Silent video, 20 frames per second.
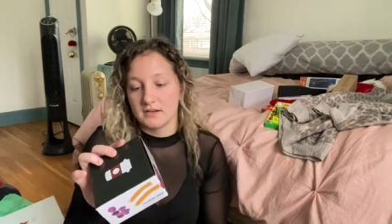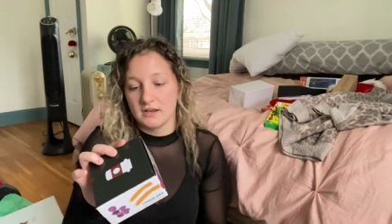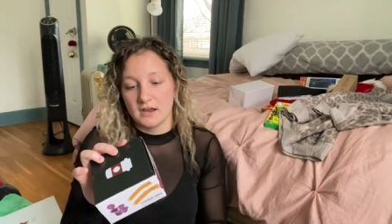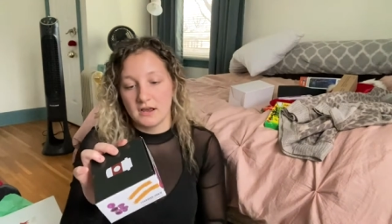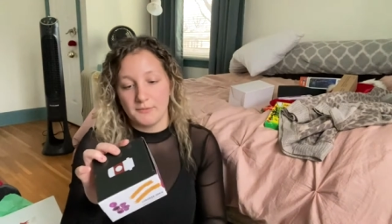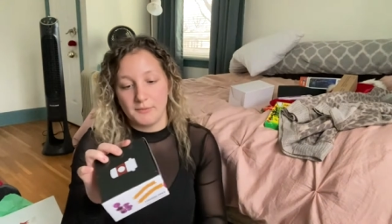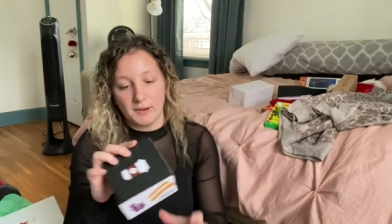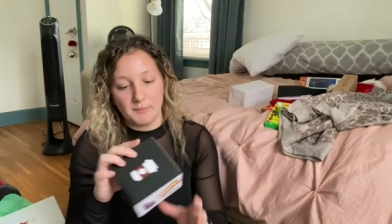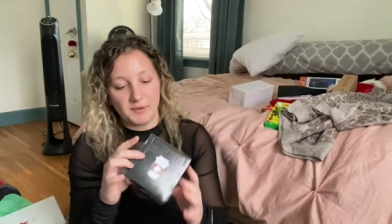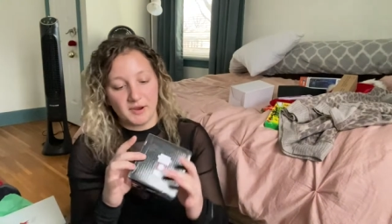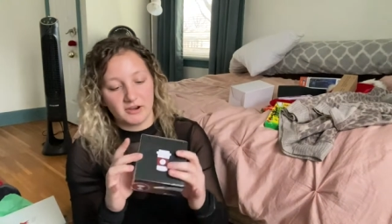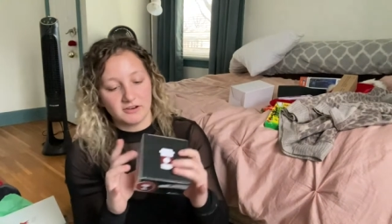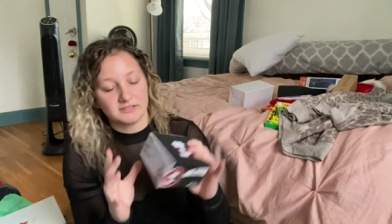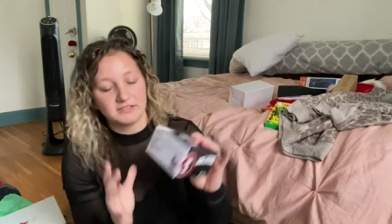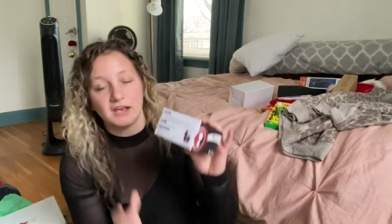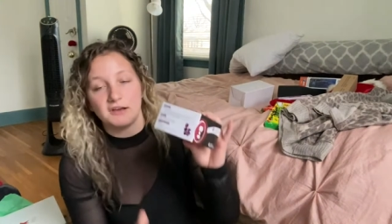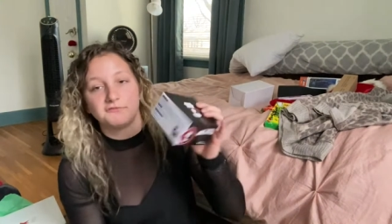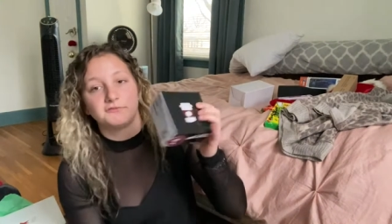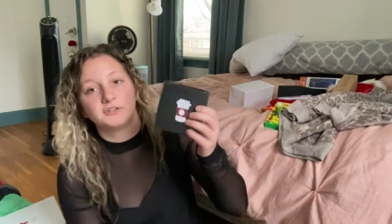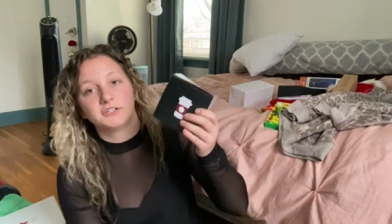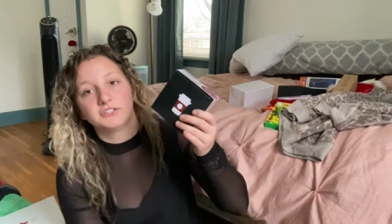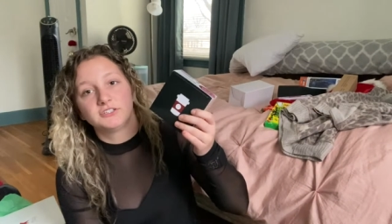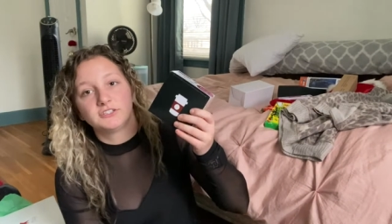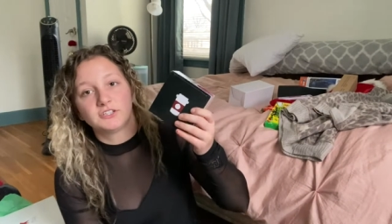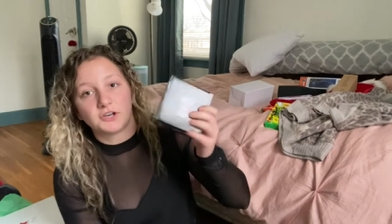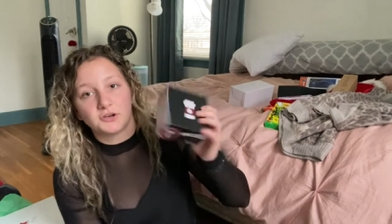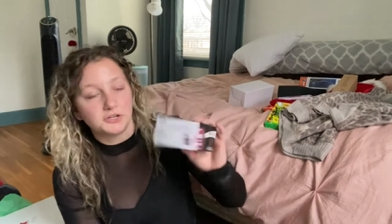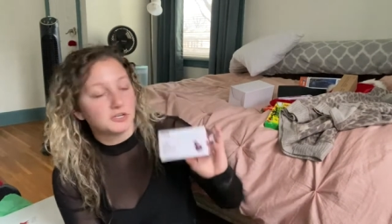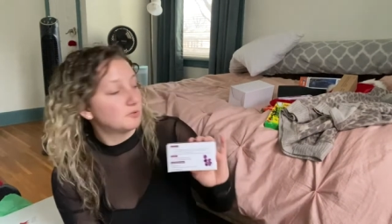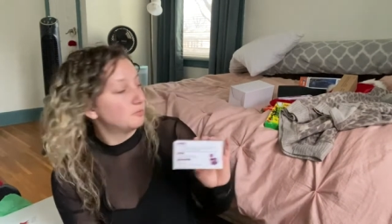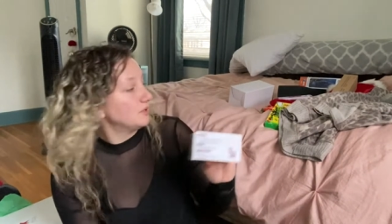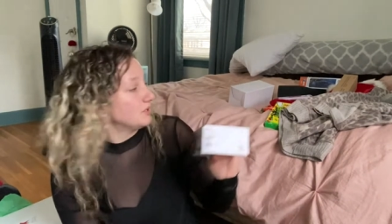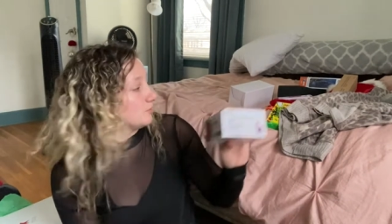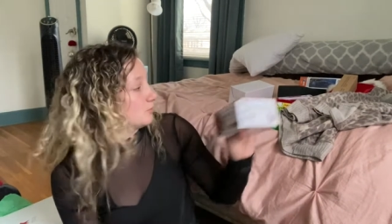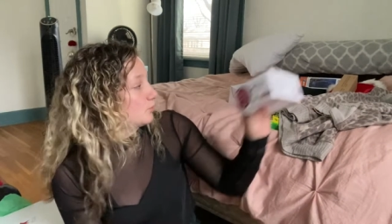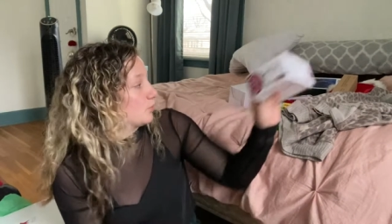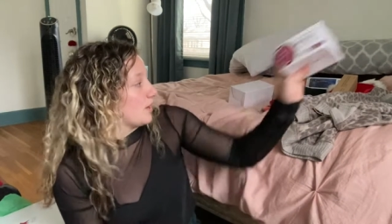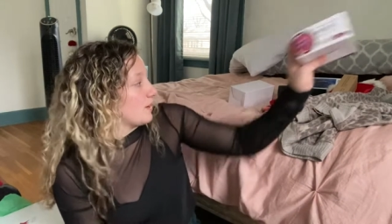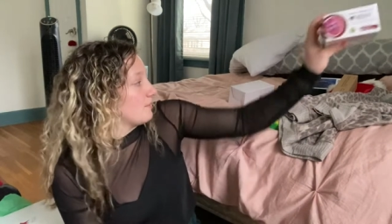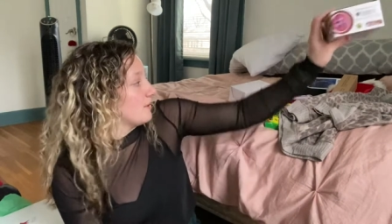My parents have one, so it'll be
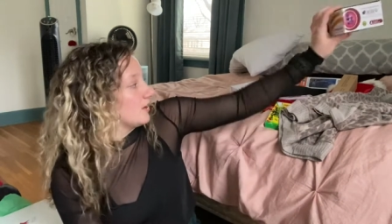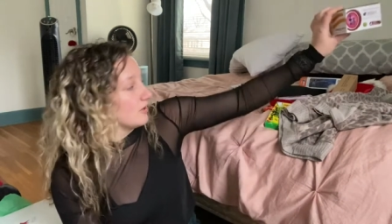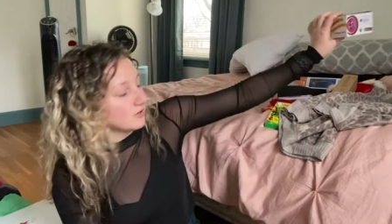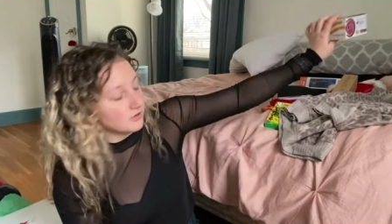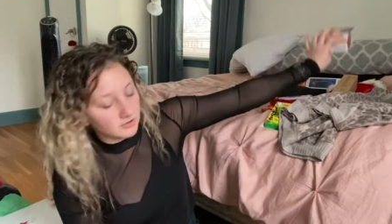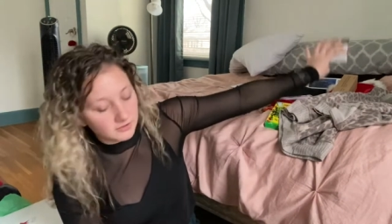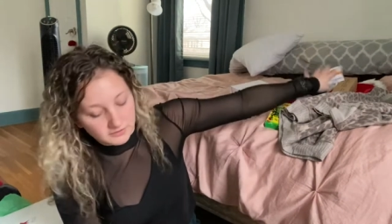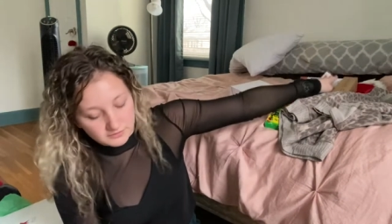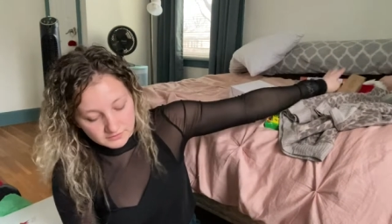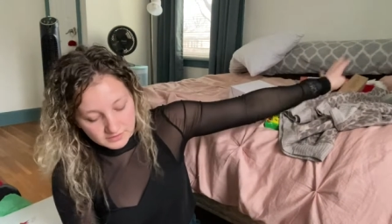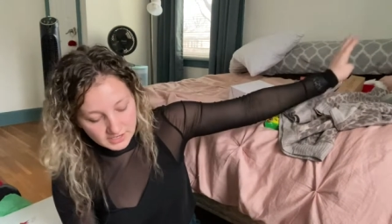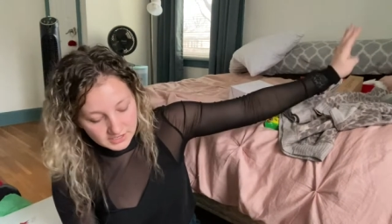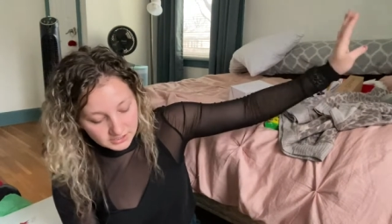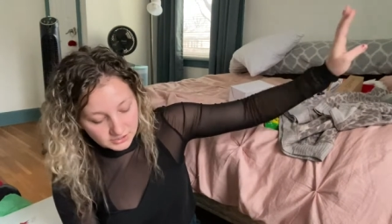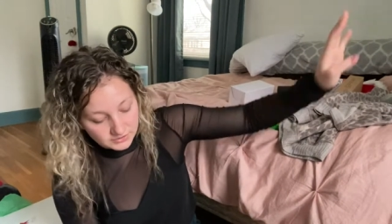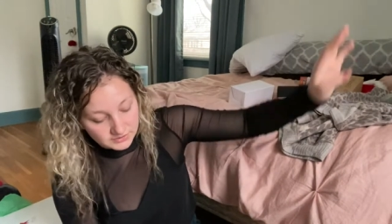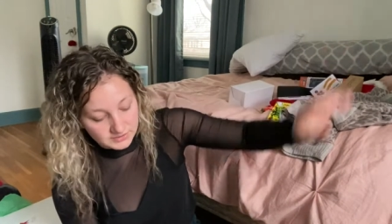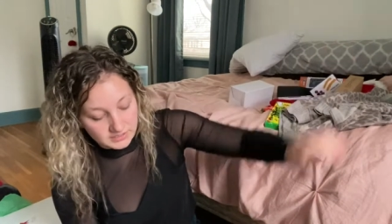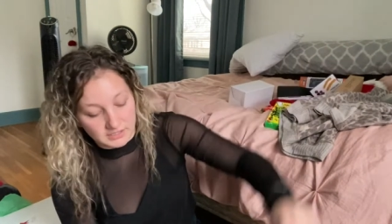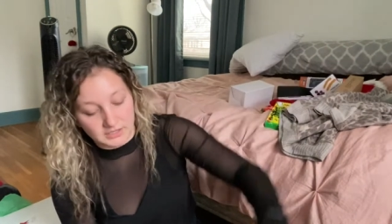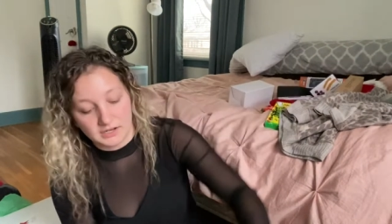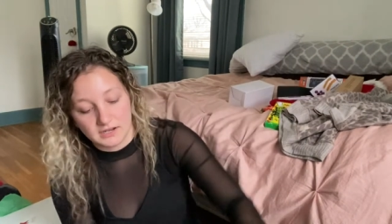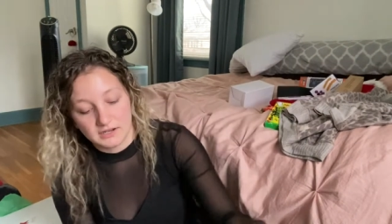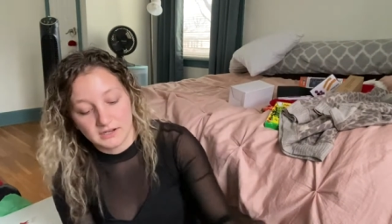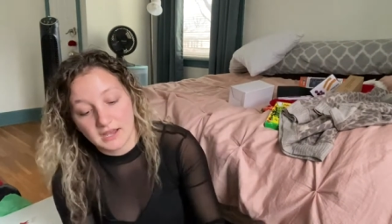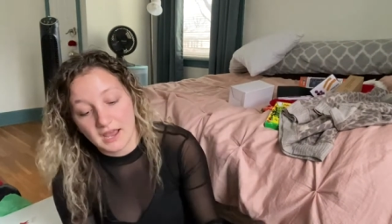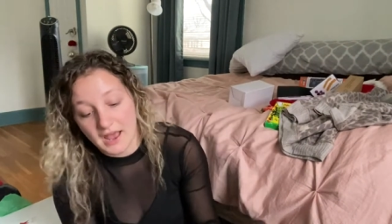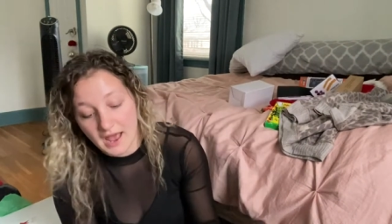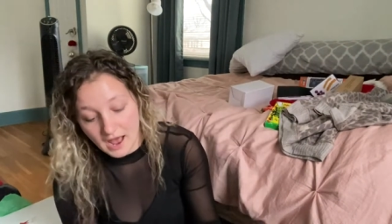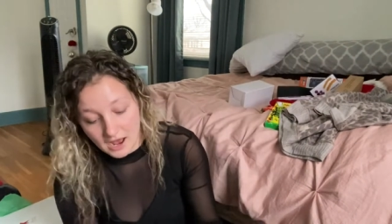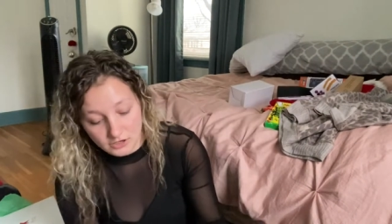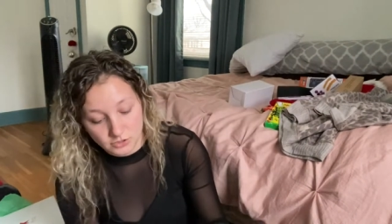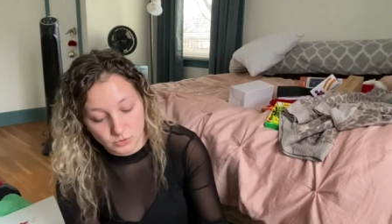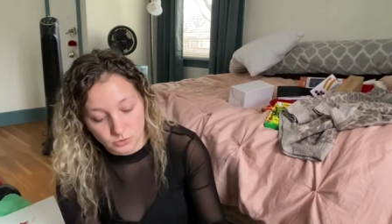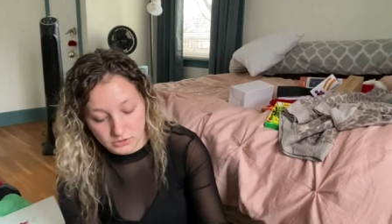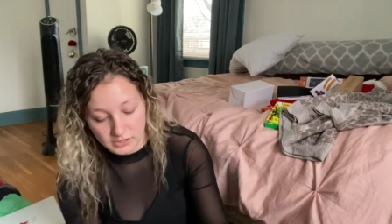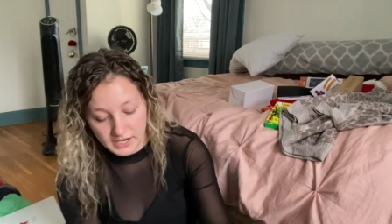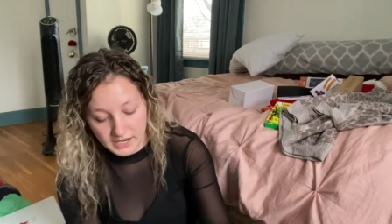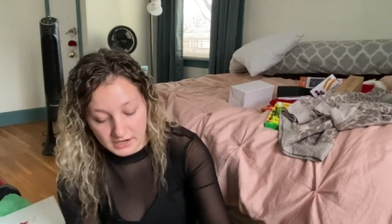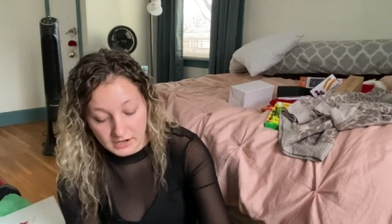way better than using actual
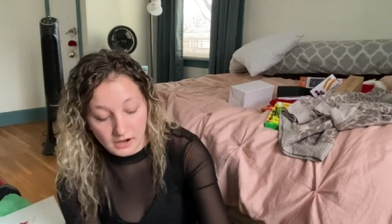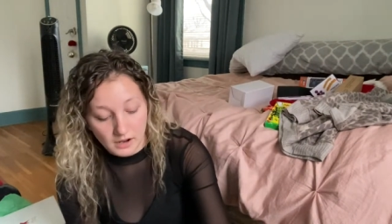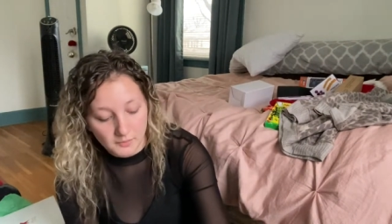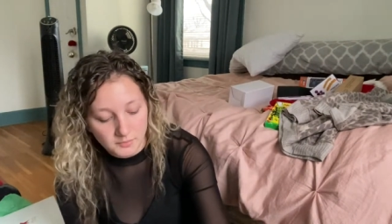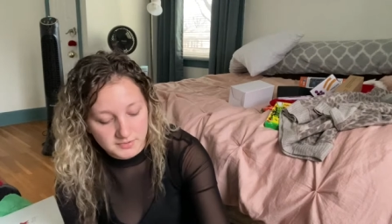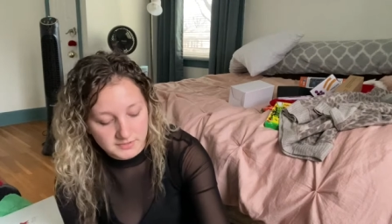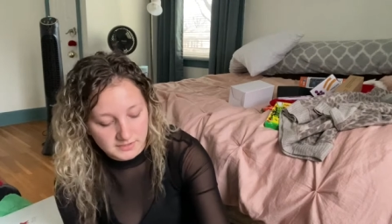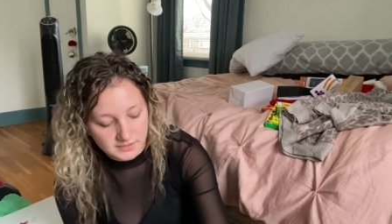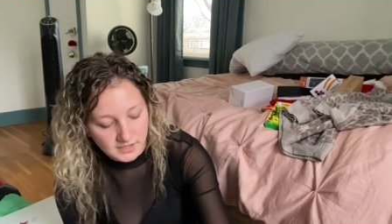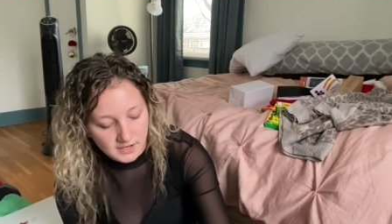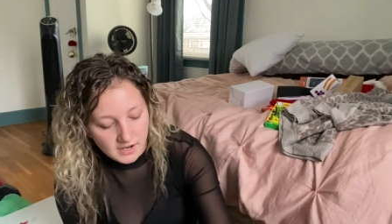K-cups.